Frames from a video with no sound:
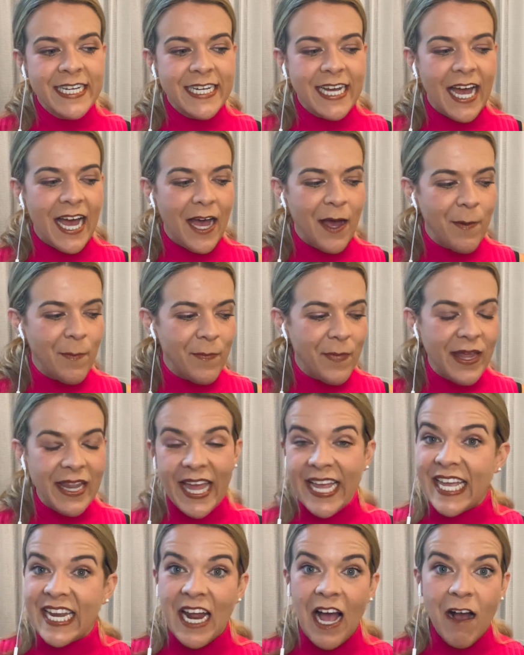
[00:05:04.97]
um,
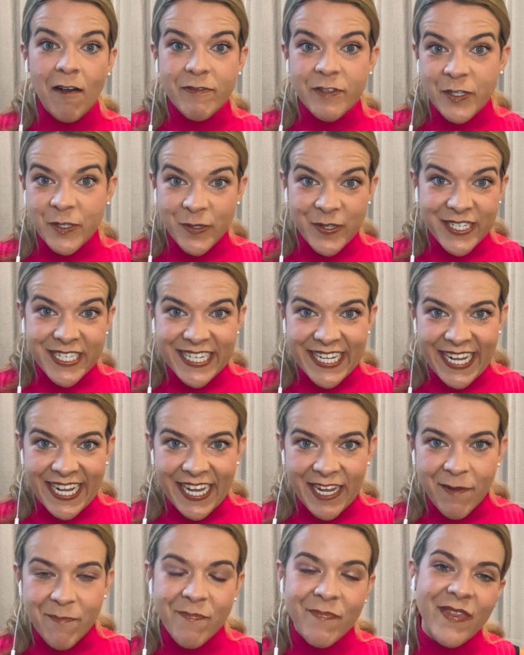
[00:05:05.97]
like an afternoon
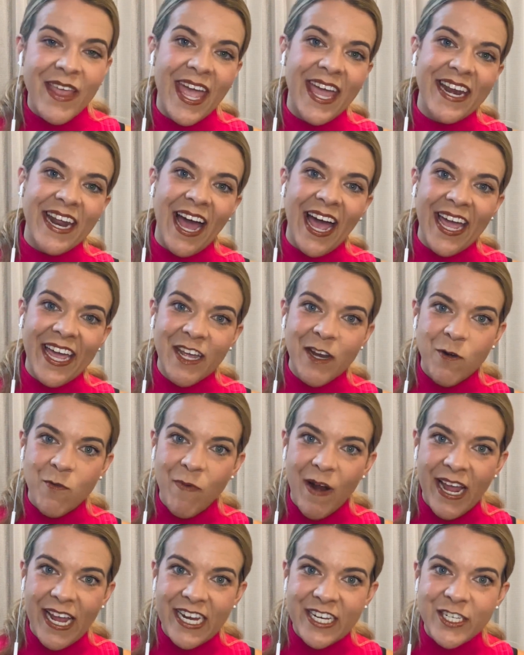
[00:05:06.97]
tea. And I had
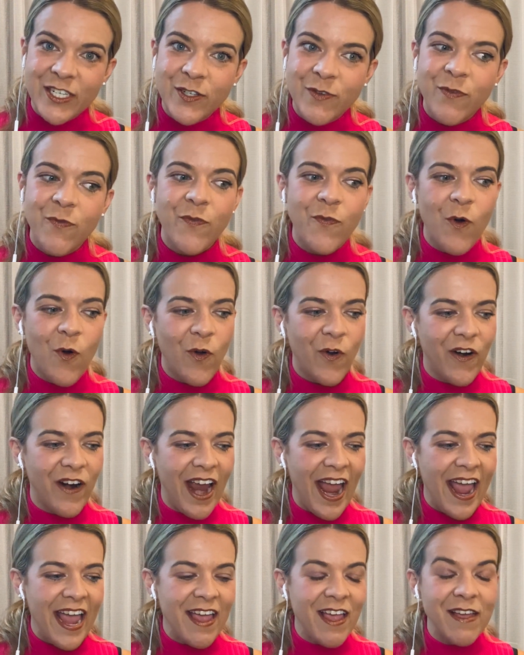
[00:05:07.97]
arranged for
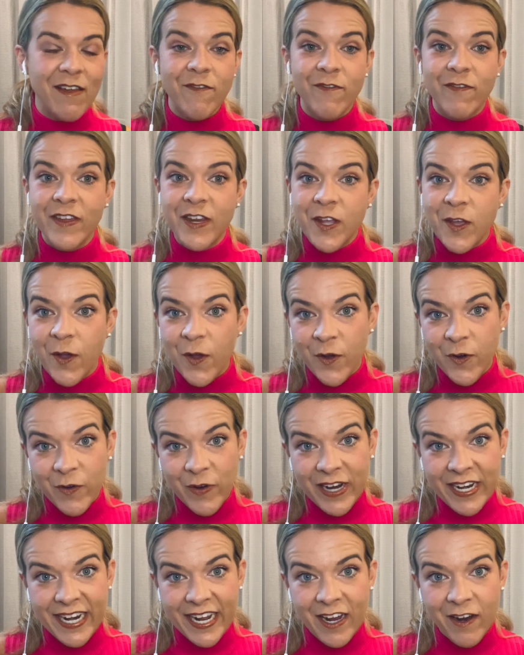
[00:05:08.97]
a video
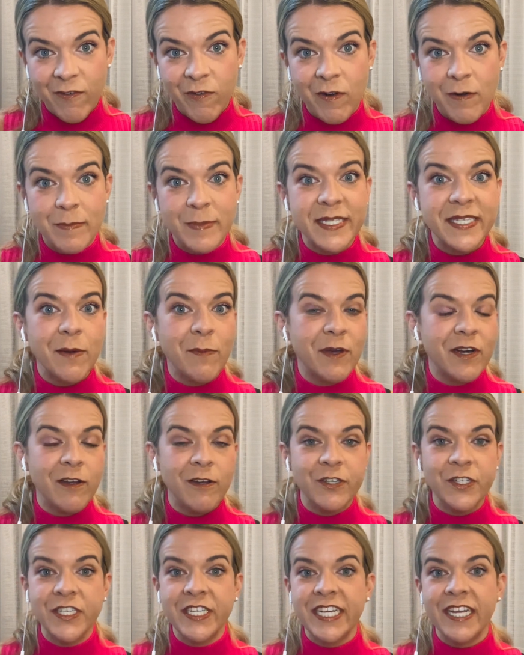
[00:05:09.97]
greeting from someone
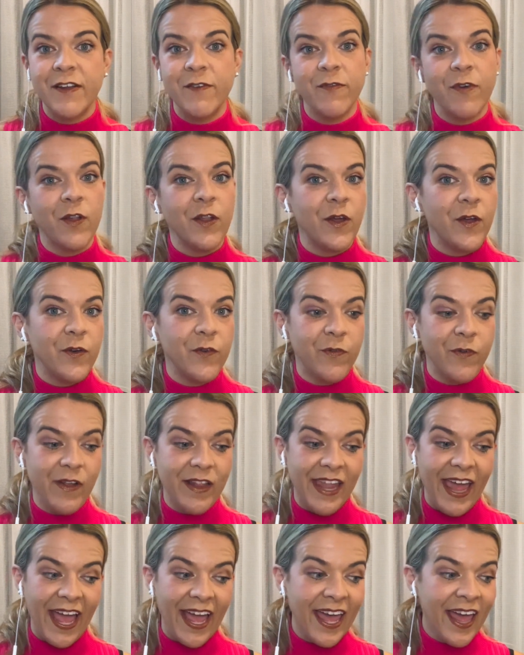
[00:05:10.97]
who she had followed for
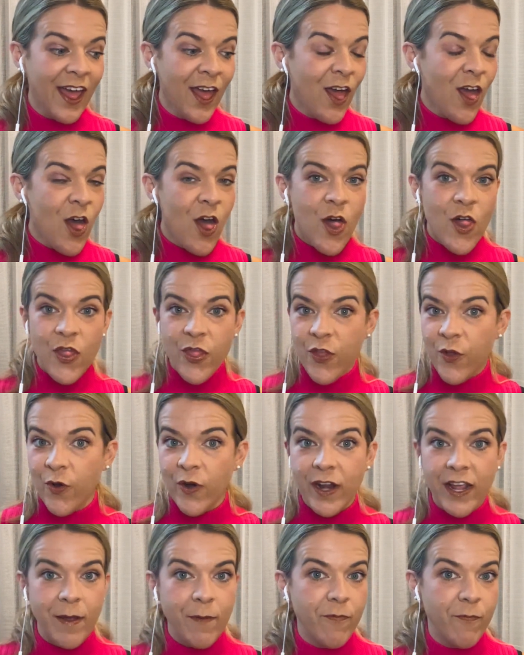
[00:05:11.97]
like
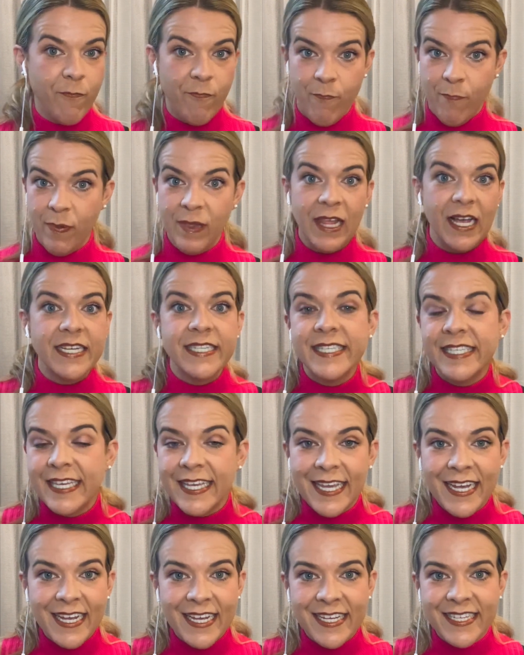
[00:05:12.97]
30 plus
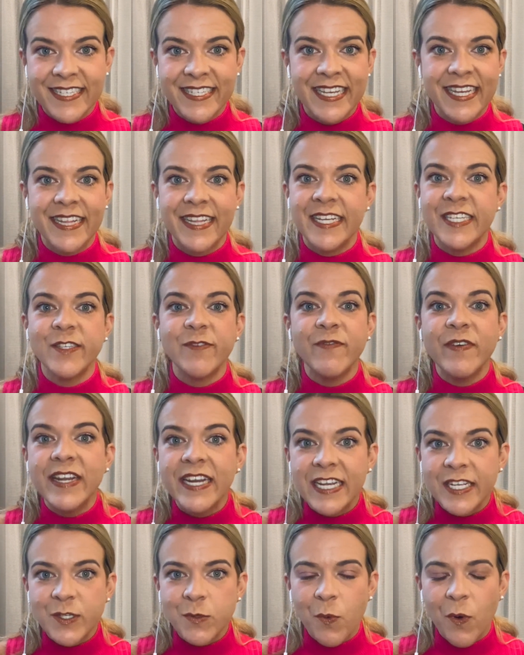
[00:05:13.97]
years in this
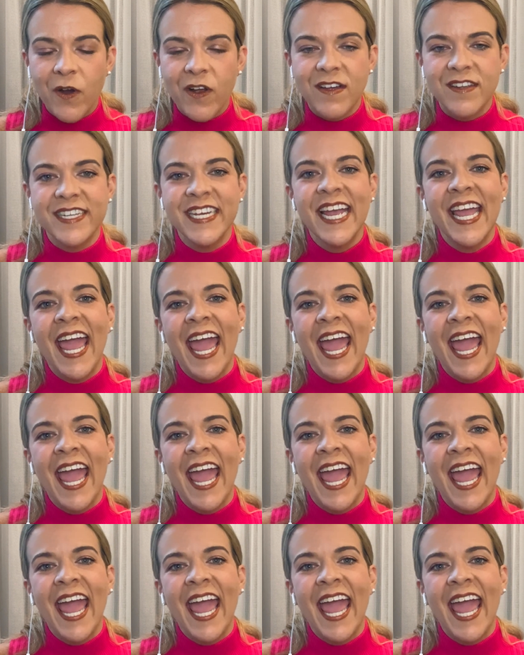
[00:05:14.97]
fitness world.